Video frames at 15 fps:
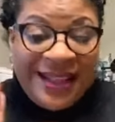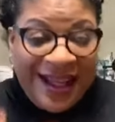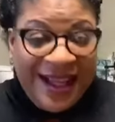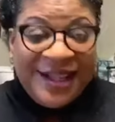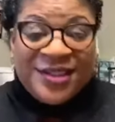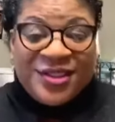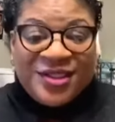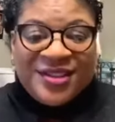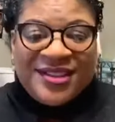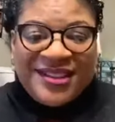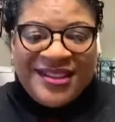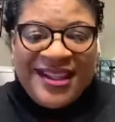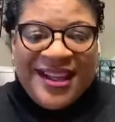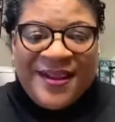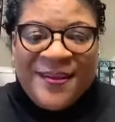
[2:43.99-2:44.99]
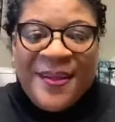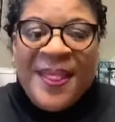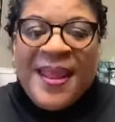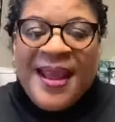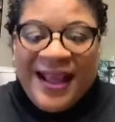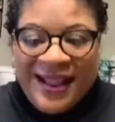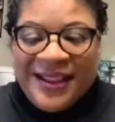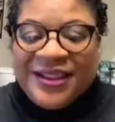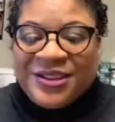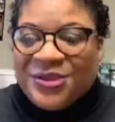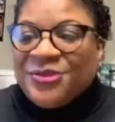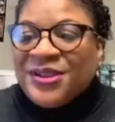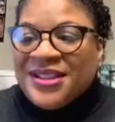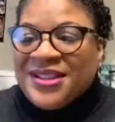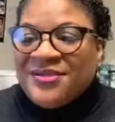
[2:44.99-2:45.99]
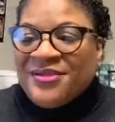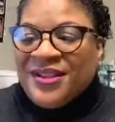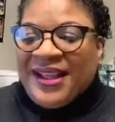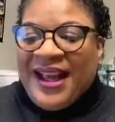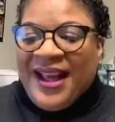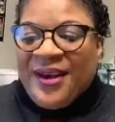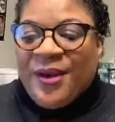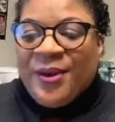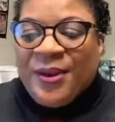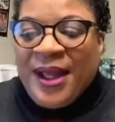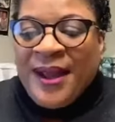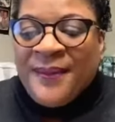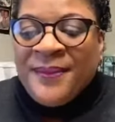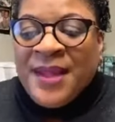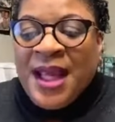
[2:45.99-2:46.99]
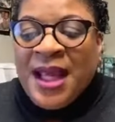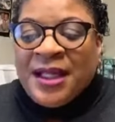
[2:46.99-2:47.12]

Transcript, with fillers: to answer today. And there's a reason for that, okay?